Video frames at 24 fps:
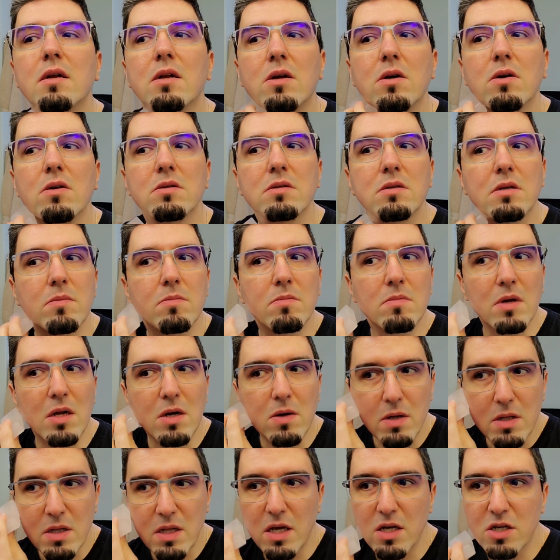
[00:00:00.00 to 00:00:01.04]
cause some
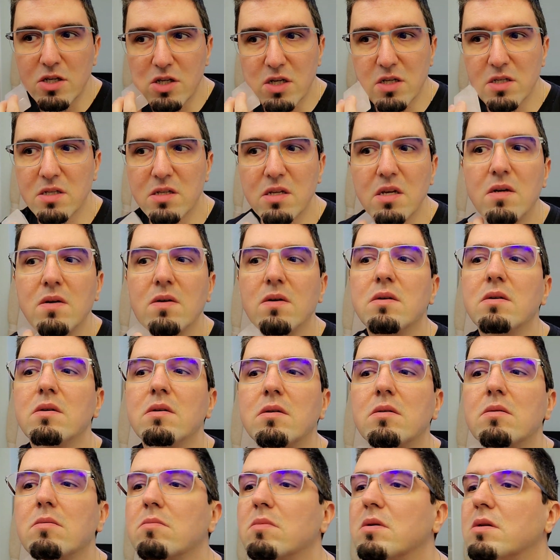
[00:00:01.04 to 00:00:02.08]
irritation still,
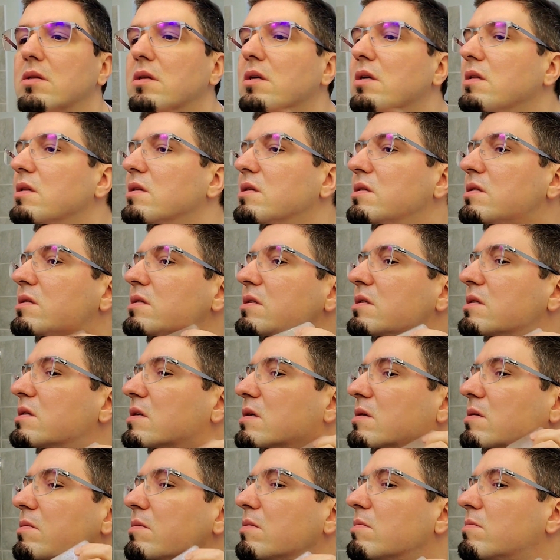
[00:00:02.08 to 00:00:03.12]
but it's
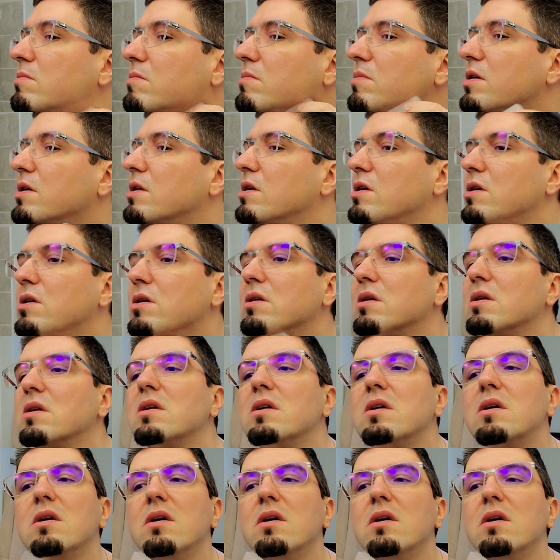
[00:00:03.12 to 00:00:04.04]
pretty good.